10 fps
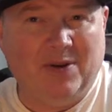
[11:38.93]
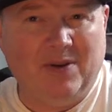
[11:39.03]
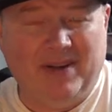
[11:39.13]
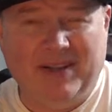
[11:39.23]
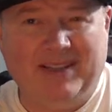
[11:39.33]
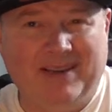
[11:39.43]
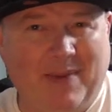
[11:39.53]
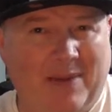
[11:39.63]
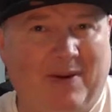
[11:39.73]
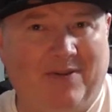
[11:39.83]
good unless they're
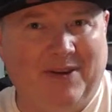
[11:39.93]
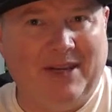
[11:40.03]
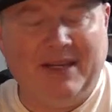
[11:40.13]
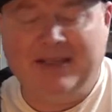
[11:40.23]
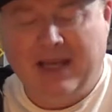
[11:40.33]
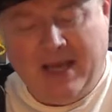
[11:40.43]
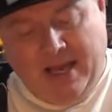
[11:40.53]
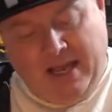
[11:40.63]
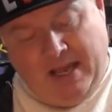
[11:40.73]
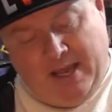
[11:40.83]
made by Phoenix.
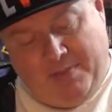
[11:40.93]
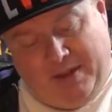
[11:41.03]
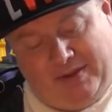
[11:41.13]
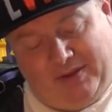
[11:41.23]
But there's